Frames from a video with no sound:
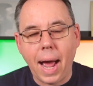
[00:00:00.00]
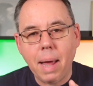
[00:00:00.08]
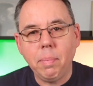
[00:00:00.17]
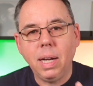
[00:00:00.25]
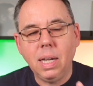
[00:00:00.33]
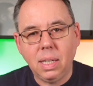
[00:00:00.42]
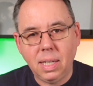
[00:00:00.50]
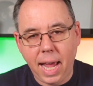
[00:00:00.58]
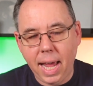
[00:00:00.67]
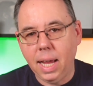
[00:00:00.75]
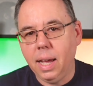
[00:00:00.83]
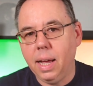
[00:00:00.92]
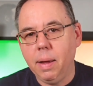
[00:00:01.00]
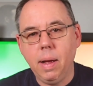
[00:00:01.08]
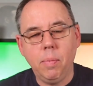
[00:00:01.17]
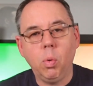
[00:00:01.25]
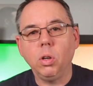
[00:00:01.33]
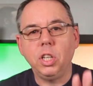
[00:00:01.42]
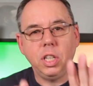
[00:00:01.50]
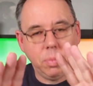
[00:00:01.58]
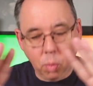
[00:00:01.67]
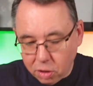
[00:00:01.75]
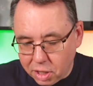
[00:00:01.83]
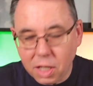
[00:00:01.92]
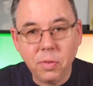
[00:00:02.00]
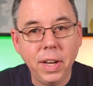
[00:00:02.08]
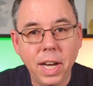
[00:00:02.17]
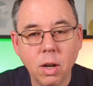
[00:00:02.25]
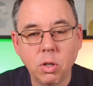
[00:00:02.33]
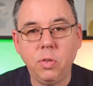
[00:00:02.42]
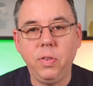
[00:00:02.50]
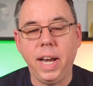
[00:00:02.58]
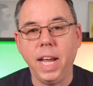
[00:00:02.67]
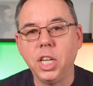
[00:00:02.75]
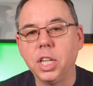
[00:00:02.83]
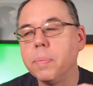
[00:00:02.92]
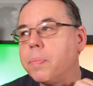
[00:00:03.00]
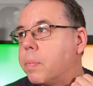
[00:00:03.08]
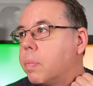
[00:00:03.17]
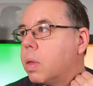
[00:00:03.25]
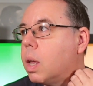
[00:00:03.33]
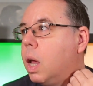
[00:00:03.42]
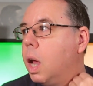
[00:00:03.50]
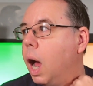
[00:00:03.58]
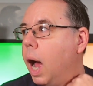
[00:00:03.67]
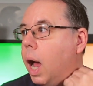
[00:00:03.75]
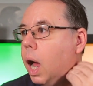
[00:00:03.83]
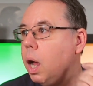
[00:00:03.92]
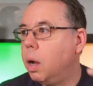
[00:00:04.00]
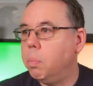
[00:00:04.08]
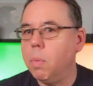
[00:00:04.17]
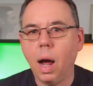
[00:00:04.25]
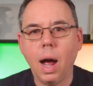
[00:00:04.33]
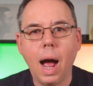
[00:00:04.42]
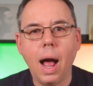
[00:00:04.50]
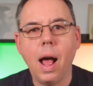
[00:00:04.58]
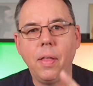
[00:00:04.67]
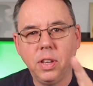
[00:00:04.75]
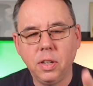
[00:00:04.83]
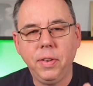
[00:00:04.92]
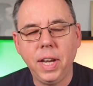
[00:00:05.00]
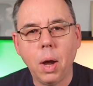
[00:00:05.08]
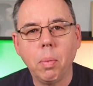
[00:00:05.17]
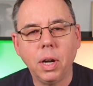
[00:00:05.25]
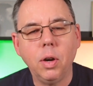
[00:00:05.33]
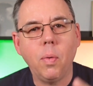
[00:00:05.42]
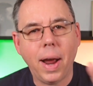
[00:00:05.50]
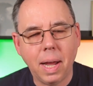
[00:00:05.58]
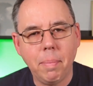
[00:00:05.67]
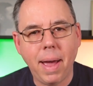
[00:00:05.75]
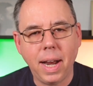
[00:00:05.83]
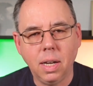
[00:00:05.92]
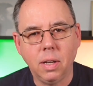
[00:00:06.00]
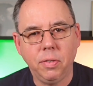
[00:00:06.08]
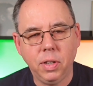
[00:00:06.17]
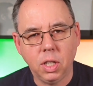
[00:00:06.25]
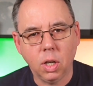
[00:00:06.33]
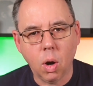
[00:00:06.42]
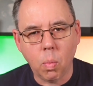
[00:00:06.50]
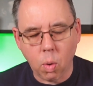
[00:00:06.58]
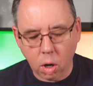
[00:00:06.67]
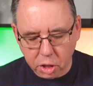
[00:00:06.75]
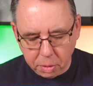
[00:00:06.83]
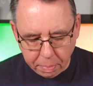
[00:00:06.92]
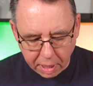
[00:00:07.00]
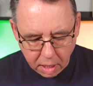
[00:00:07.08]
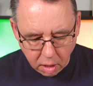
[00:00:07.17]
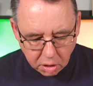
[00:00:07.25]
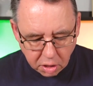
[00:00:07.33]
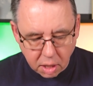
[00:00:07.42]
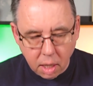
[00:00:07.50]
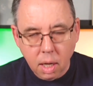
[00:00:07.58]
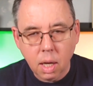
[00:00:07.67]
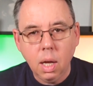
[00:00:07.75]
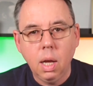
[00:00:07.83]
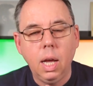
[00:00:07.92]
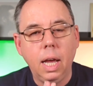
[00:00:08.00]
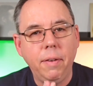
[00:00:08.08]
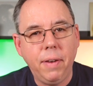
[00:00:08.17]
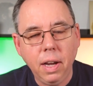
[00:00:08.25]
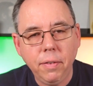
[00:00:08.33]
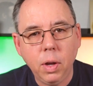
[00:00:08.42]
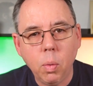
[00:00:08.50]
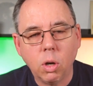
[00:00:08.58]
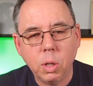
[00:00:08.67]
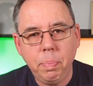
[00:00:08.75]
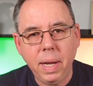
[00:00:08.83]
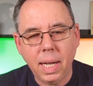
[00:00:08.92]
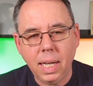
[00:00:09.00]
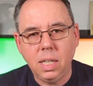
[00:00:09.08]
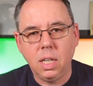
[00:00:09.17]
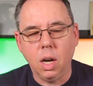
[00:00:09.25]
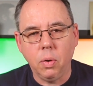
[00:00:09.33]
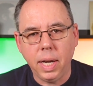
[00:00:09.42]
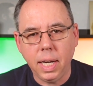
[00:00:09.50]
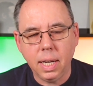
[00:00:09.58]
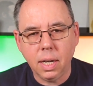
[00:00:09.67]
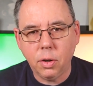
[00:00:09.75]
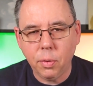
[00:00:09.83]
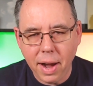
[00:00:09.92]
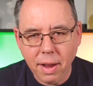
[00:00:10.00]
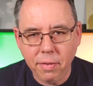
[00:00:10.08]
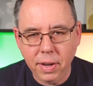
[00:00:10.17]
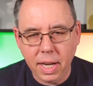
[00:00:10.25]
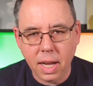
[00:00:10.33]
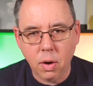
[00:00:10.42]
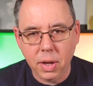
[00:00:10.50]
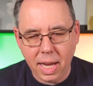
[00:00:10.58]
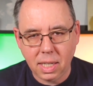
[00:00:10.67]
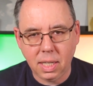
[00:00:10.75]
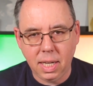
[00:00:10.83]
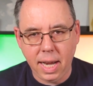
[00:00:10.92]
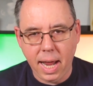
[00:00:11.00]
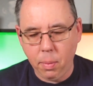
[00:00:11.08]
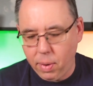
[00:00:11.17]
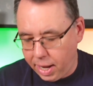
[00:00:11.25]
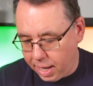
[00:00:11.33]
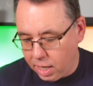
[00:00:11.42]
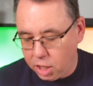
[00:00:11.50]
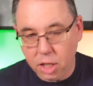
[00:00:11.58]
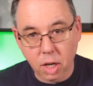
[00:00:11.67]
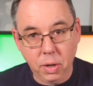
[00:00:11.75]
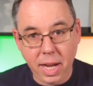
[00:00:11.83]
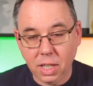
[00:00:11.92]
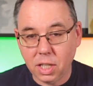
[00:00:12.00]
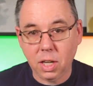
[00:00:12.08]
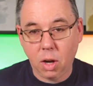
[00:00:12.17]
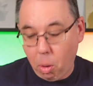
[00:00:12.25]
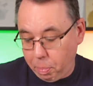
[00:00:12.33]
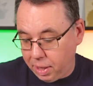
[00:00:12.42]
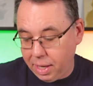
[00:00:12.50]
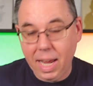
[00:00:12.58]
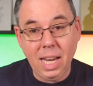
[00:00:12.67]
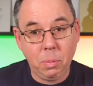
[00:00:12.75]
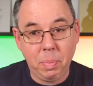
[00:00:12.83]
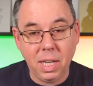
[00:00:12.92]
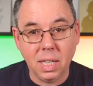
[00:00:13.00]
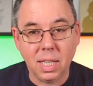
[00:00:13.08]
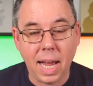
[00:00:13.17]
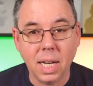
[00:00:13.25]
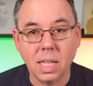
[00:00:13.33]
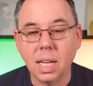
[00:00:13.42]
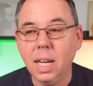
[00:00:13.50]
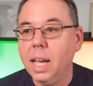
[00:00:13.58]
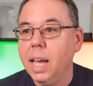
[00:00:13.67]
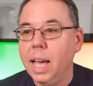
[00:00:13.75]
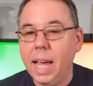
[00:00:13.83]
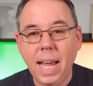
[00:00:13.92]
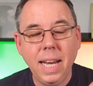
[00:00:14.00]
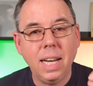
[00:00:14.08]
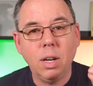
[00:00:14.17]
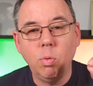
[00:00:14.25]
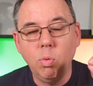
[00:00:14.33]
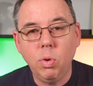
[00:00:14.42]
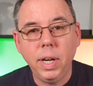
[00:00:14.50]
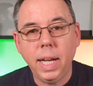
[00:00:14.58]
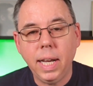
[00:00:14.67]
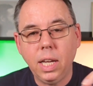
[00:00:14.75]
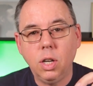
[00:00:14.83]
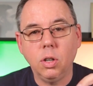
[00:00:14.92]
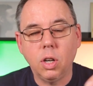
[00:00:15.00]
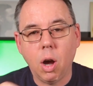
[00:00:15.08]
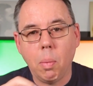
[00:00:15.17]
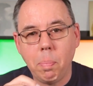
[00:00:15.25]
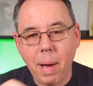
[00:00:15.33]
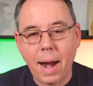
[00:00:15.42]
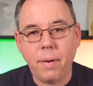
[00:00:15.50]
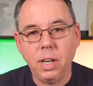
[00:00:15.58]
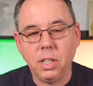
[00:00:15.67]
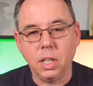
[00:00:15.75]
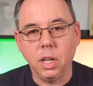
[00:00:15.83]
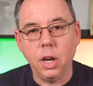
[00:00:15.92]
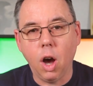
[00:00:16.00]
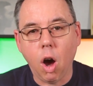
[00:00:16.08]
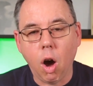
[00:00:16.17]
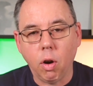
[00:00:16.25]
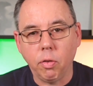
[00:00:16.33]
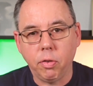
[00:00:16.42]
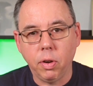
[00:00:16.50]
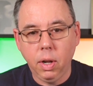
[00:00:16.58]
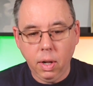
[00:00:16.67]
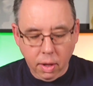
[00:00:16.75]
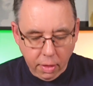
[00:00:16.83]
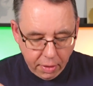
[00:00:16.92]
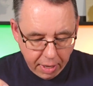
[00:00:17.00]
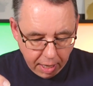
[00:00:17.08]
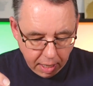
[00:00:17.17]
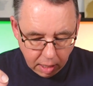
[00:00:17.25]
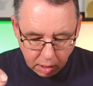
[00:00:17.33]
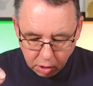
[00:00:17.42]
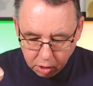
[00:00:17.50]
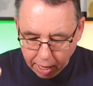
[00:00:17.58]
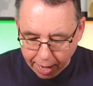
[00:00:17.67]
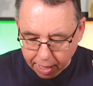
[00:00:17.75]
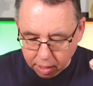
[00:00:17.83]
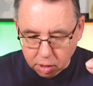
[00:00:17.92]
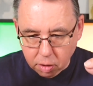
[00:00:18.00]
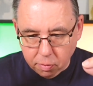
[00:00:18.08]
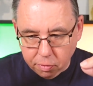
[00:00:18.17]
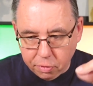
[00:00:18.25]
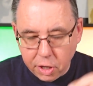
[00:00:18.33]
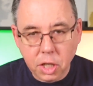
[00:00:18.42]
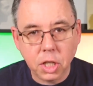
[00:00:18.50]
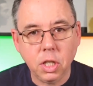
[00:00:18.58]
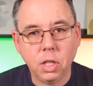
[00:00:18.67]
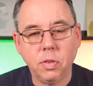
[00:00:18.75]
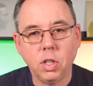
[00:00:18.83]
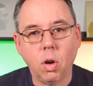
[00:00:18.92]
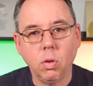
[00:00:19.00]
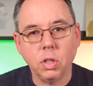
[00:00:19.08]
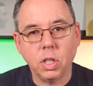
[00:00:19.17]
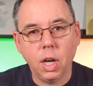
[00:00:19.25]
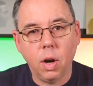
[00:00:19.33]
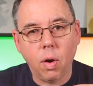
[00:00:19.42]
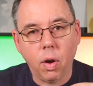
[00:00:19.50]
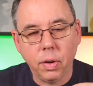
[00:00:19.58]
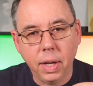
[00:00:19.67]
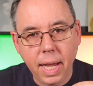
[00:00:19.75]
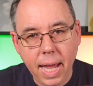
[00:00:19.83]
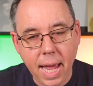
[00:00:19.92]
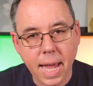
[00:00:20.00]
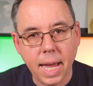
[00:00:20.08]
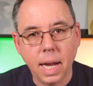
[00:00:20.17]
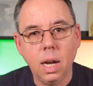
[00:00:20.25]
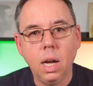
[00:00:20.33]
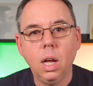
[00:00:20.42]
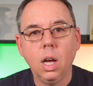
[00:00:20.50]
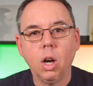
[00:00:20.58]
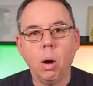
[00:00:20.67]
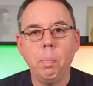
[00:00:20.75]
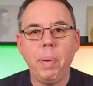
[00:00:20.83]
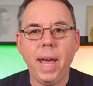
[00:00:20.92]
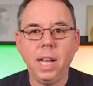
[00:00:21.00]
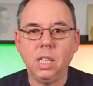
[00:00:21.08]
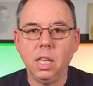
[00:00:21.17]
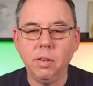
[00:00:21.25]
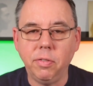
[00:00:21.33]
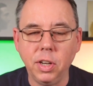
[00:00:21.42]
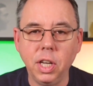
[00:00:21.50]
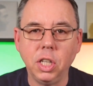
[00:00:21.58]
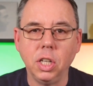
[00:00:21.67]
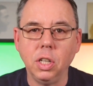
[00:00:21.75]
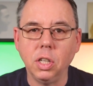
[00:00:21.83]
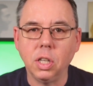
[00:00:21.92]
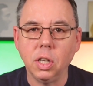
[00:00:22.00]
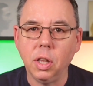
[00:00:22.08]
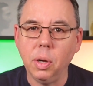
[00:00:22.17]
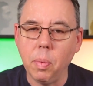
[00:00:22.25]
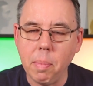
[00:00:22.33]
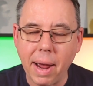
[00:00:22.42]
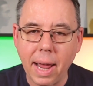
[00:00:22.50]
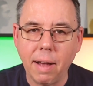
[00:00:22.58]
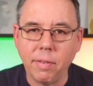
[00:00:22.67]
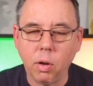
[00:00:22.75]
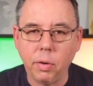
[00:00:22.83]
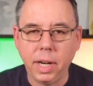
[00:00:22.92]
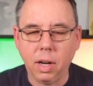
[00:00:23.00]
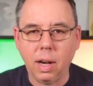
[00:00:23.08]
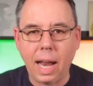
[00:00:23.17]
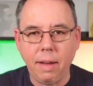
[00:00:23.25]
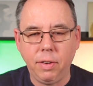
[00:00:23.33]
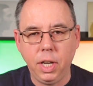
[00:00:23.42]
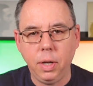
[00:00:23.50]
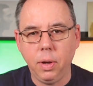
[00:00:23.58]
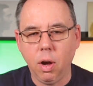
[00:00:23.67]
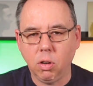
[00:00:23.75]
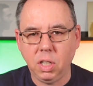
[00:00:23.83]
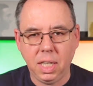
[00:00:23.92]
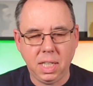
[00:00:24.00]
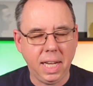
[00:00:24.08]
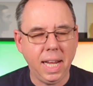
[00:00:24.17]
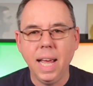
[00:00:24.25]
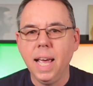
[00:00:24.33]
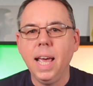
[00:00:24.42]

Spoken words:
I am going to say, once this video's finished, there's a video I'm going to recommend for you to go and watch, because if any of you watch Beatley Tone, he did a great video yesterday where he showed his copy that he's been sent. He did a really good comparison of the versions of songs that are on here compared to the versions that we might have already on Live in New York City.